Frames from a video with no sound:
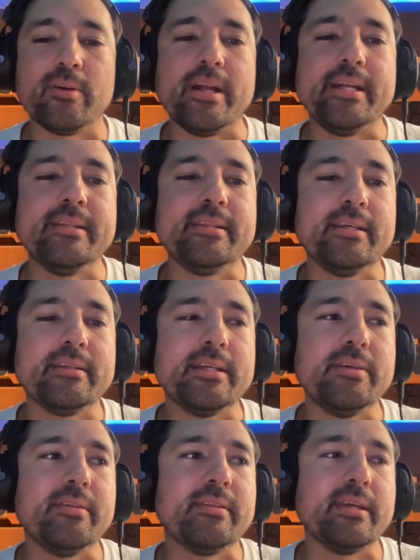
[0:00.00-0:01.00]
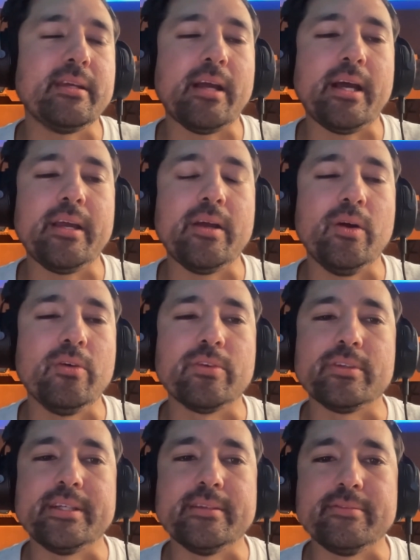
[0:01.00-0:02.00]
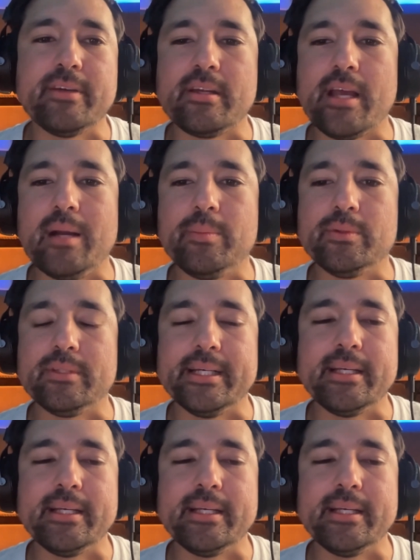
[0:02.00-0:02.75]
or anything that you think I overly defend Apple.